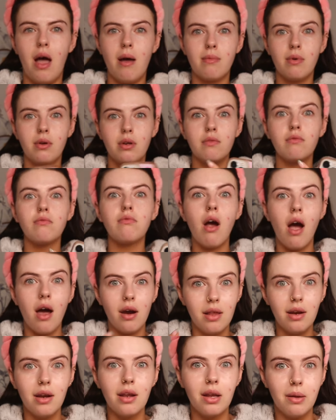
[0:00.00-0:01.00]
I'm gonna
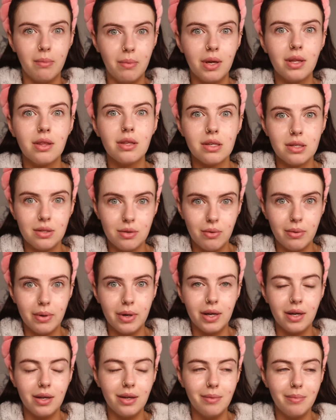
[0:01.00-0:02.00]
rot a little bit this
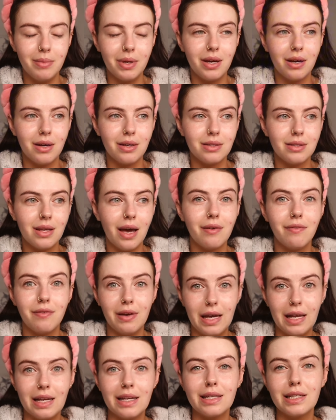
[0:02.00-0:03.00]
morning because I
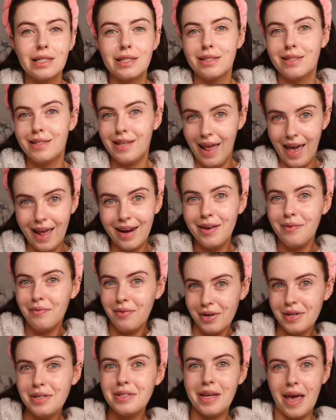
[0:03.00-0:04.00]
feel slightly
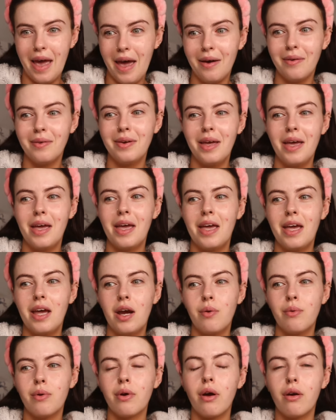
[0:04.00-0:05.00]
run down.
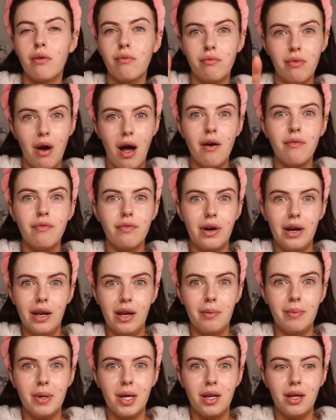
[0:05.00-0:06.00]
We're gonna rot for a
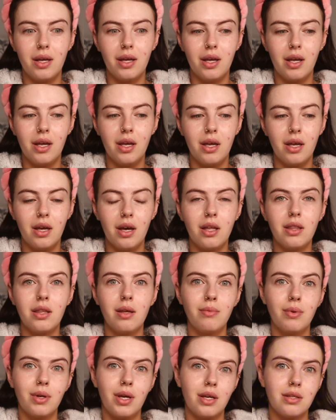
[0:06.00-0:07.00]
little bit
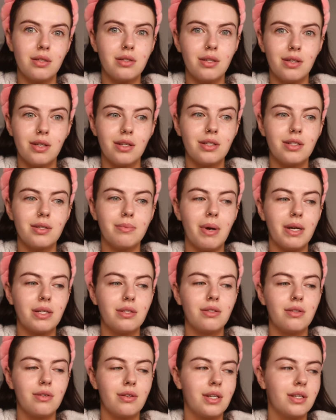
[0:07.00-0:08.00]
and then we'll get stuck into
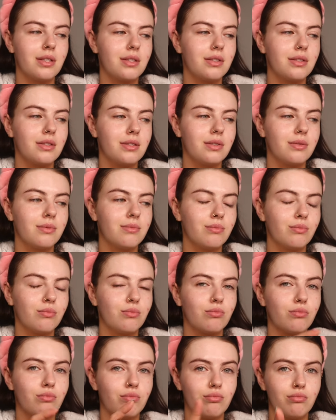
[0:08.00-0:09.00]
my to-do list.
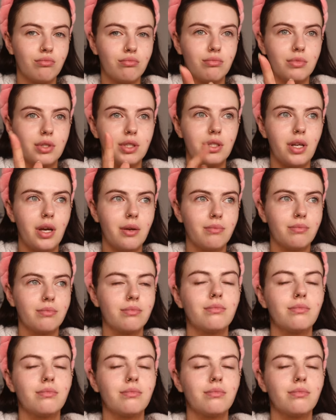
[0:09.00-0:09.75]
Slay.